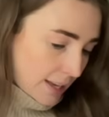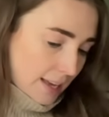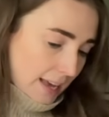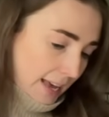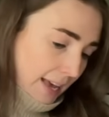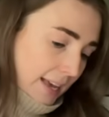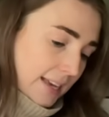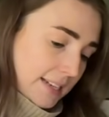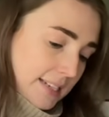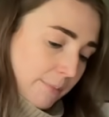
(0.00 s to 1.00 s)

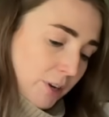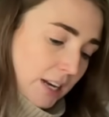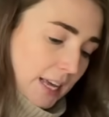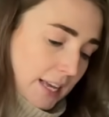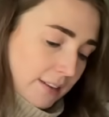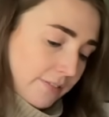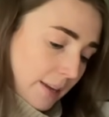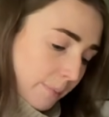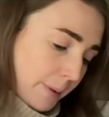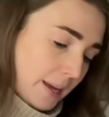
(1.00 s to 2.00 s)
And I'm gonna have a
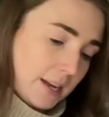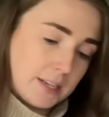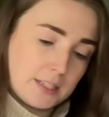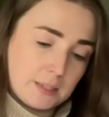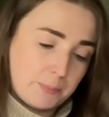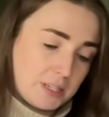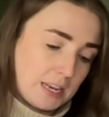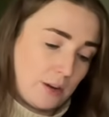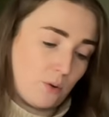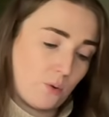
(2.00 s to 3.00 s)
baked
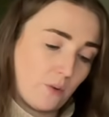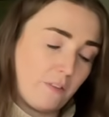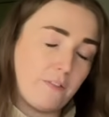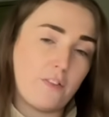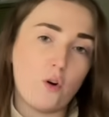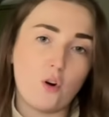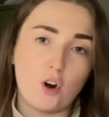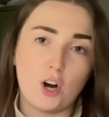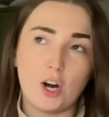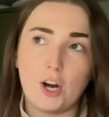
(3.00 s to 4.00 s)
potato
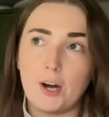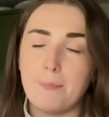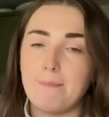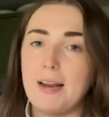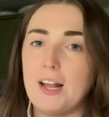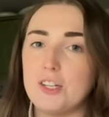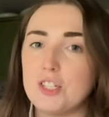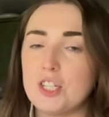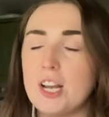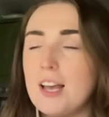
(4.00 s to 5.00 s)
for my lunch.
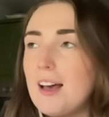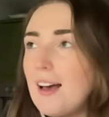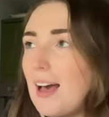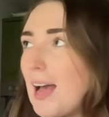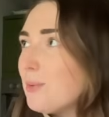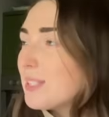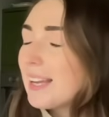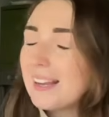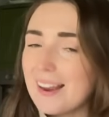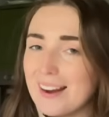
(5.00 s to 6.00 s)
I was
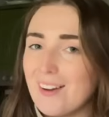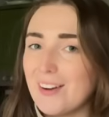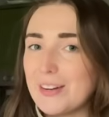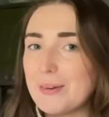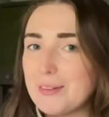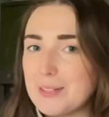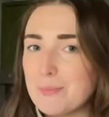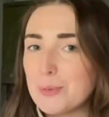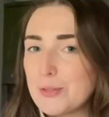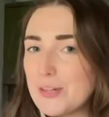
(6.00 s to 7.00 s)
like getting hungry when I was in
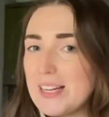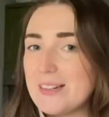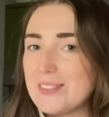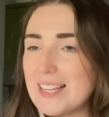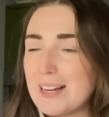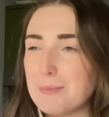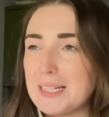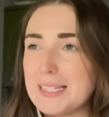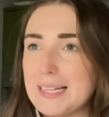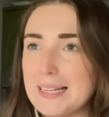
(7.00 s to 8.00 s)
Portree and it was like
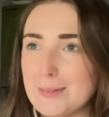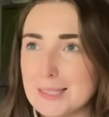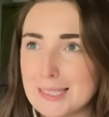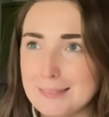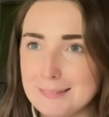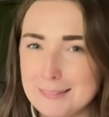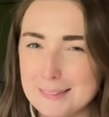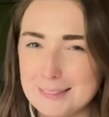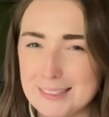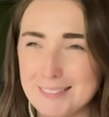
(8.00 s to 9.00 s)
midday and I was like, oh,
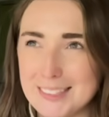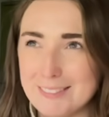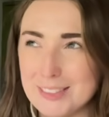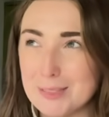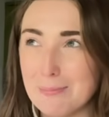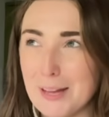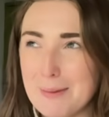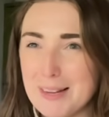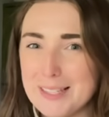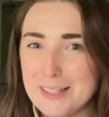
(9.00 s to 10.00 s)
I really want to buy
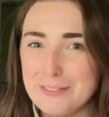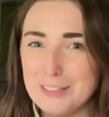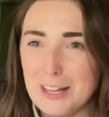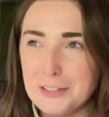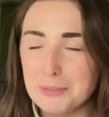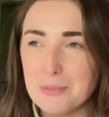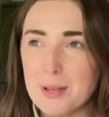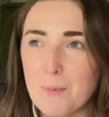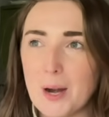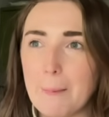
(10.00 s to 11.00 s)
myself lunch from
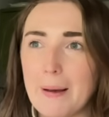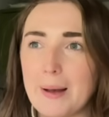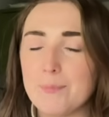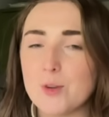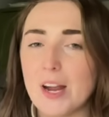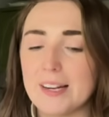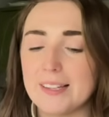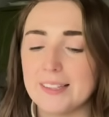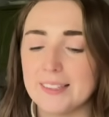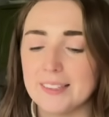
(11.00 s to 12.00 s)
somewhere, but I'm trying
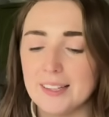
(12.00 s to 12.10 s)
to